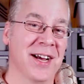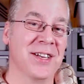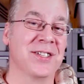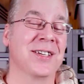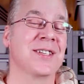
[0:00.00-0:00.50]

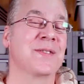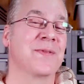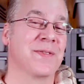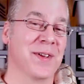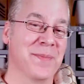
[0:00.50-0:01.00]
on just
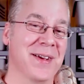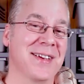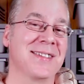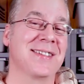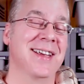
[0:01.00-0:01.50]

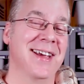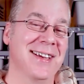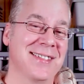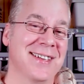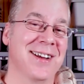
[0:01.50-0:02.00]
flipping
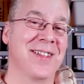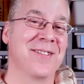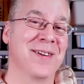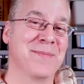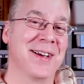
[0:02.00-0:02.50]
snakes and
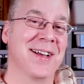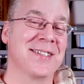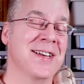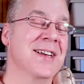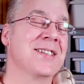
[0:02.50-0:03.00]
other reptiles,